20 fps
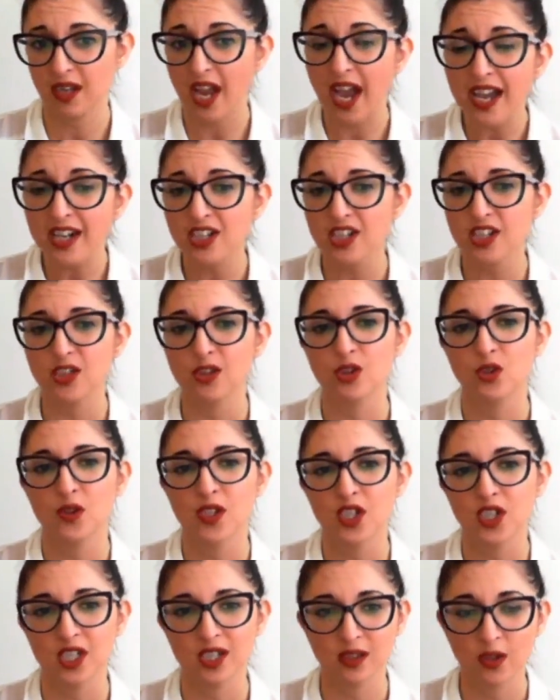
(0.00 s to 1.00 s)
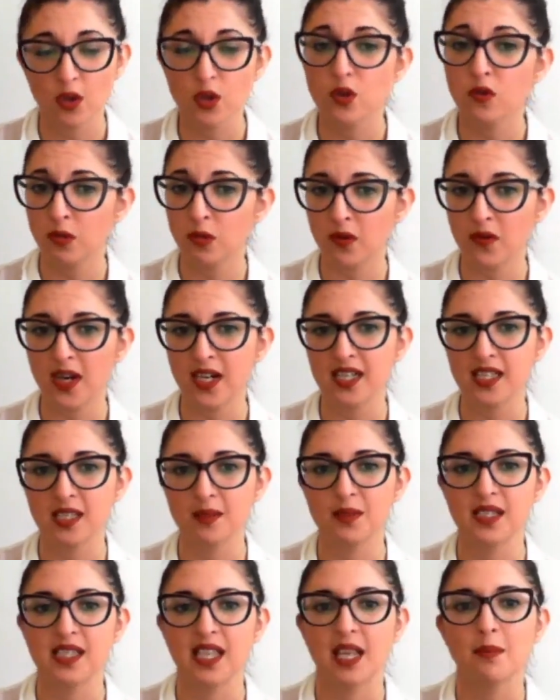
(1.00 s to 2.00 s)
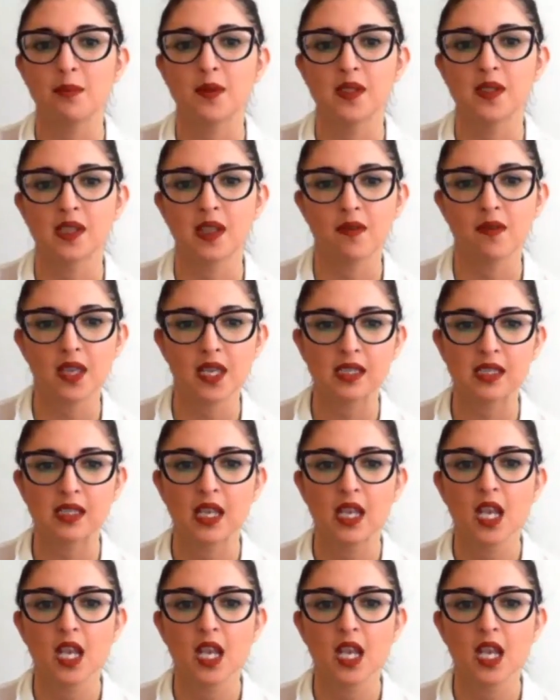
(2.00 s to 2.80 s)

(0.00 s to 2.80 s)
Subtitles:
just nutrition, though you've provided some examples of this.